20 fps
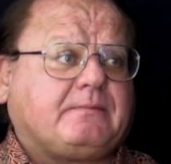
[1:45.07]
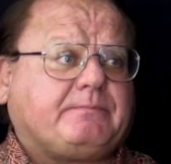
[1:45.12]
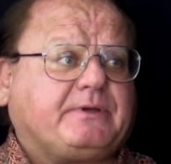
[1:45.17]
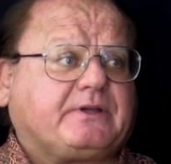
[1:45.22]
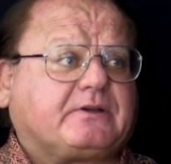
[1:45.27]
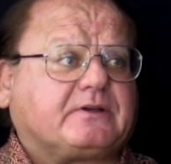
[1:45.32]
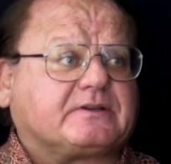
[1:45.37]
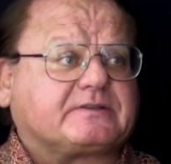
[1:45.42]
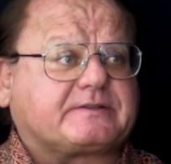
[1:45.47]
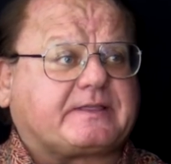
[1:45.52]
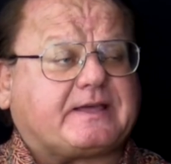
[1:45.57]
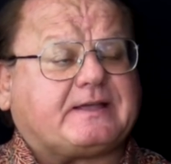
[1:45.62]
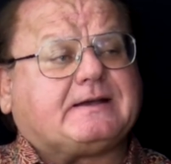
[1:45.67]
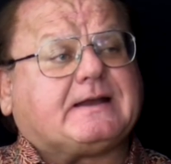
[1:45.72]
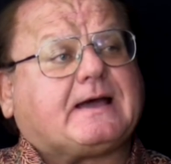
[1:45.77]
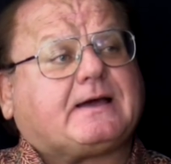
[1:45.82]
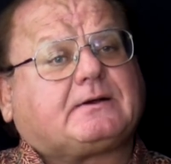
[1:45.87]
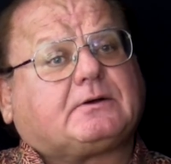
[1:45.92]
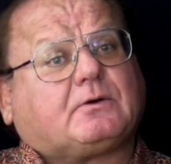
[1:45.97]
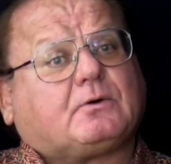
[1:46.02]
because they
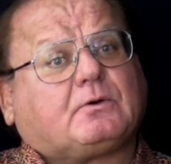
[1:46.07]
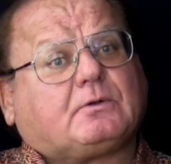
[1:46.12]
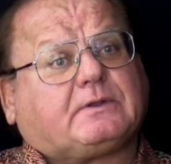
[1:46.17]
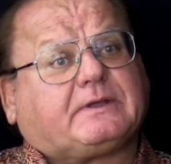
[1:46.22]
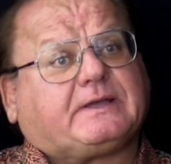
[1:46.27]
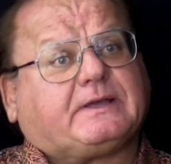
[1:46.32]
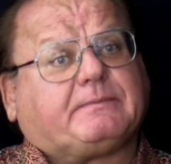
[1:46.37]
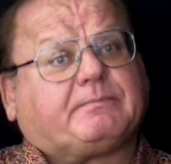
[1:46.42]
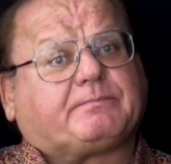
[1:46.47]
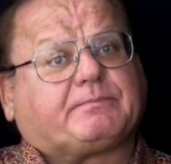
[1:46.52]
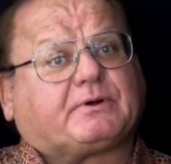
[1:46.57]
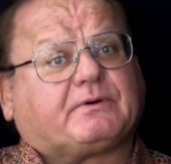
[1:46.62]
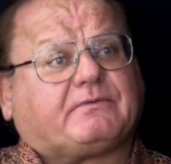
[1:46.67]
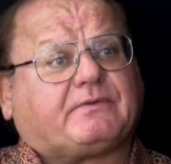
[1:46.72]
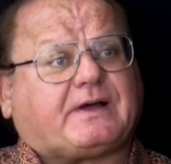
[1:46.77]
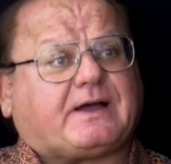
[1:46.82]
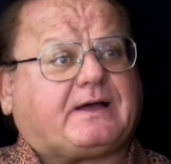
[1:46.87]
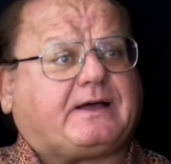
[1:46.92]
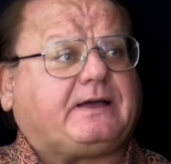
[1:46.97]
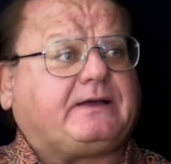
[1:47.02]
not only
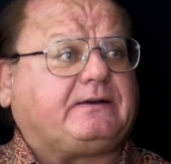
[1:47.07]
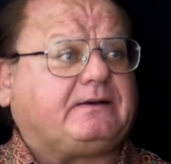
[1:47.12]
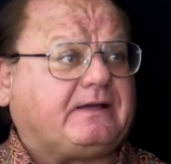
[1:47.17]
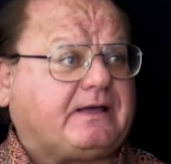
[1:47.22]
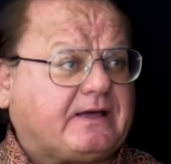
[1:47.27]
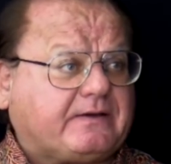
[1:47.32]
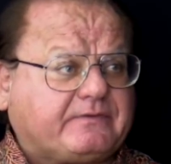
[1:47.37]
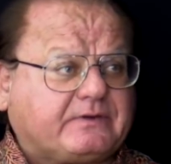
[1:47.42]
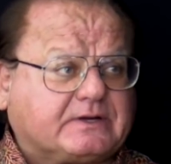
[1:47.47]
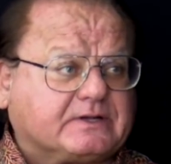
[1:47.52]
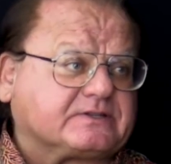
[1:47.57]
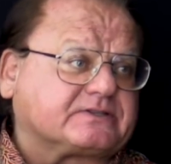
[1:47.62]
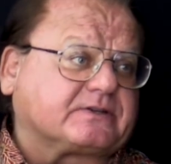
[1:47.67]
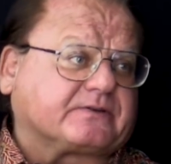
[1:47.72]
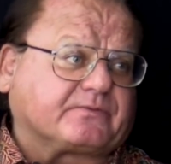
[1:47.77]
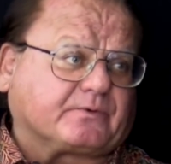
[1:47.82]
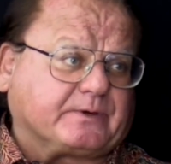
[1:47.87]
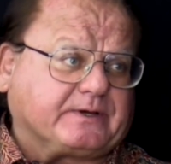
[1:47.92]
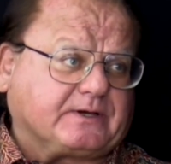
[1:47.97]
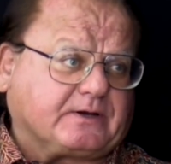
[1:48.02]
provide evidence
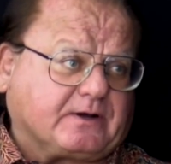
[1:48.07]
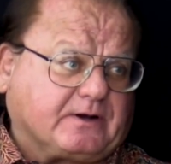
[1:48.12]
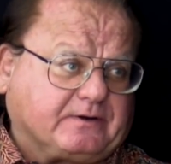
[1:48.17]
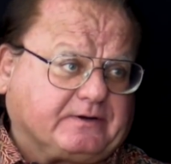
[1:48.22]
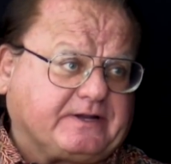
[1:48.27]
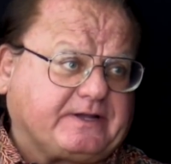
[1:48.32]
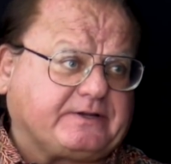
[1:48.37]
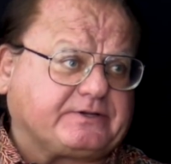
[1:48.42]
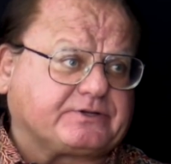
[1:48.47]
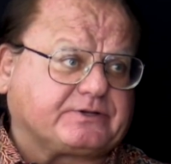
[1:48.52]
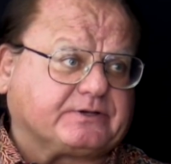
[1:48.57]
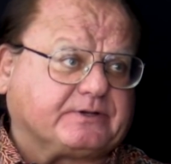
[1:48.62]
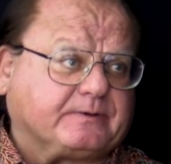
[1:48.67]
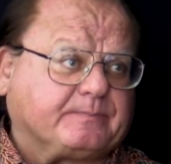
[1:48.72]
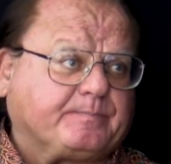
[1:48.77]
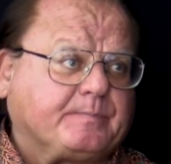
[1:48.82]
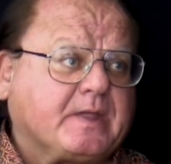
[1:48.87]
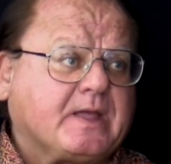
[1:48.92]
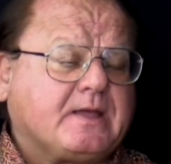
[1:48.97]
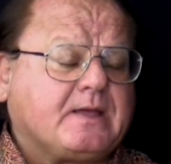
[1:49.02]
of
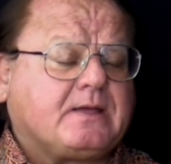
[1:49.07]
reincarnation,